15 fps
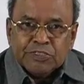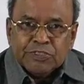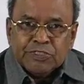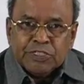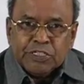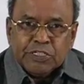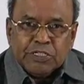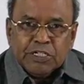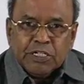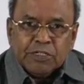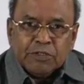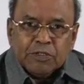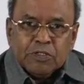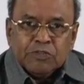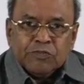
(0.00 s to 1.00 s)
See here,
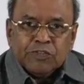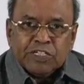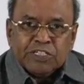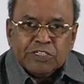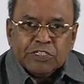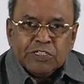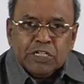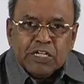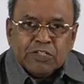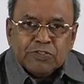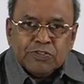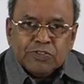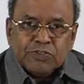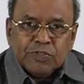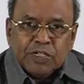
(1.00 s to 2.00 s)
first as
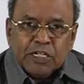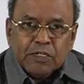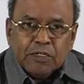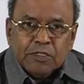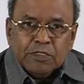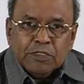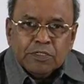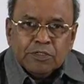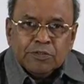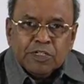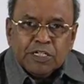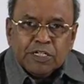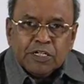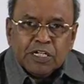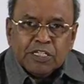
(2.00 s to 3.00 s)
usual you
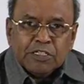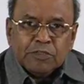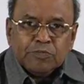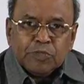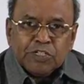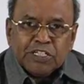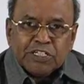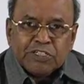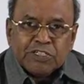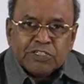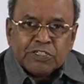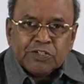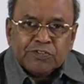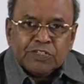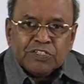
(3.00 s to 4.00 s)
will draw the
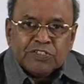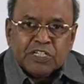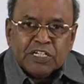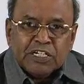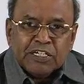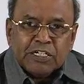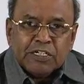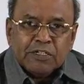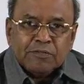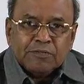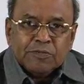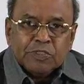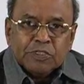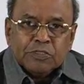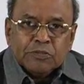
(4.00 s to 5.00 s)
projections of the cylinder,
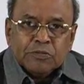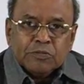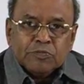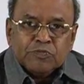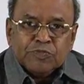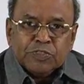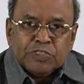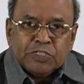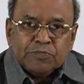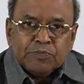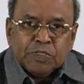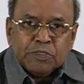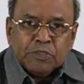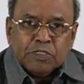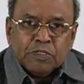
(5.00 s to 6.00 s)

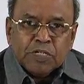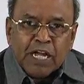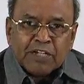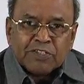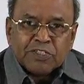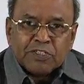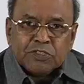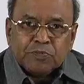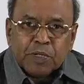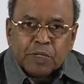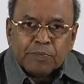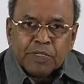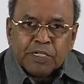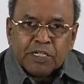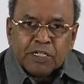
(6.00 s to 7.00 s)
simple axis
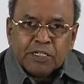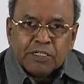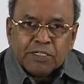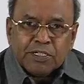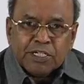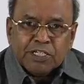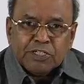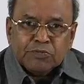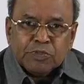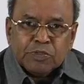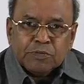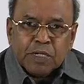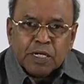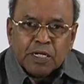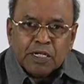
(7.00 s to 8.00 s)
perpendicular to
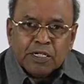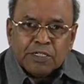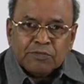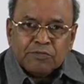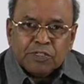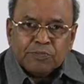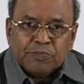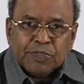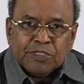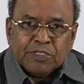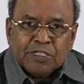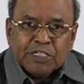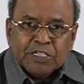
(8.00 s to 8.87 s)
HP, parallel to VP.